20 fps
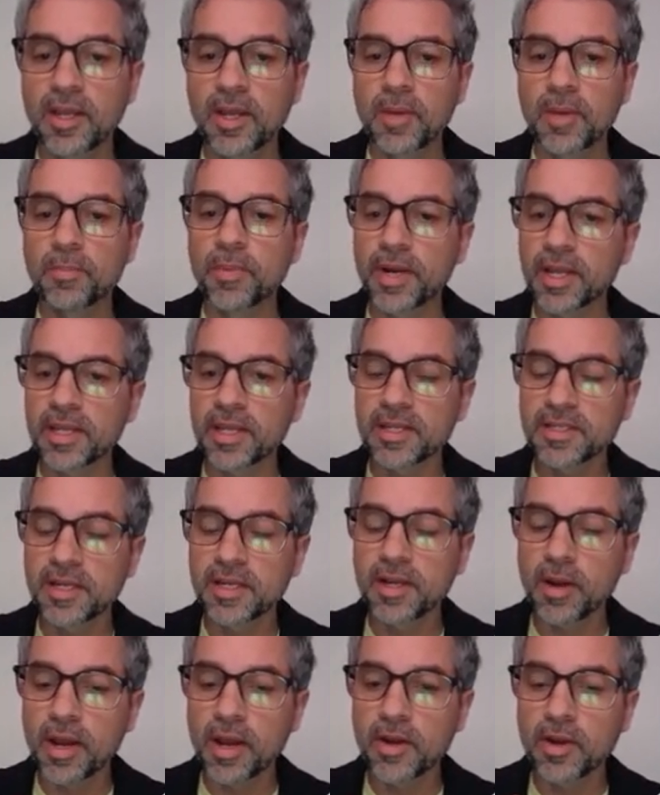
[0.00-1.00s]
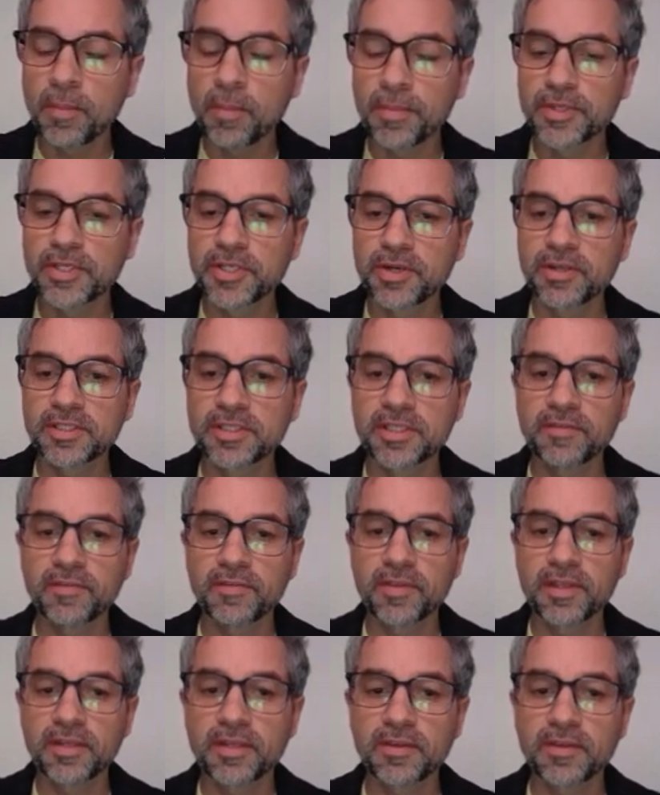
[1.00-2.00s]
but it's an opportunity for
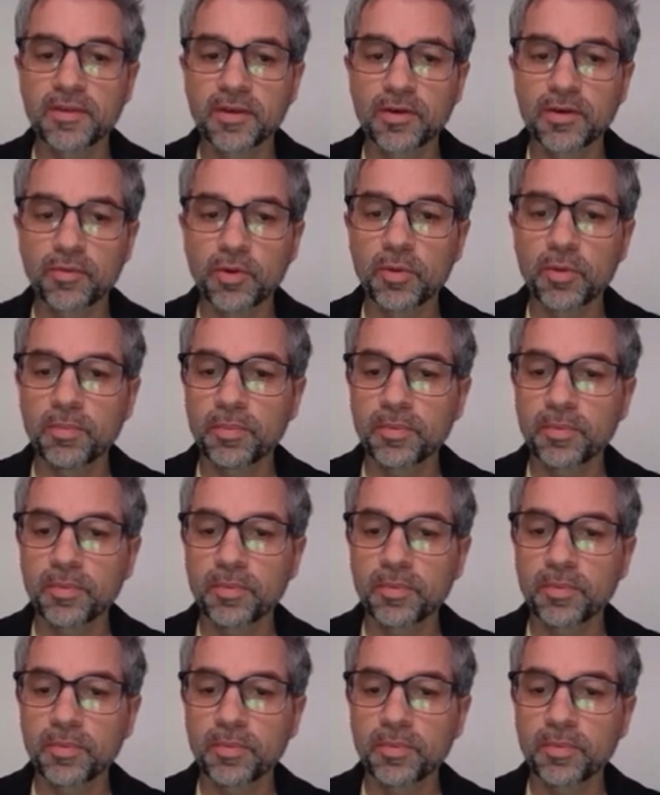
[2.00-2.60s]
the group,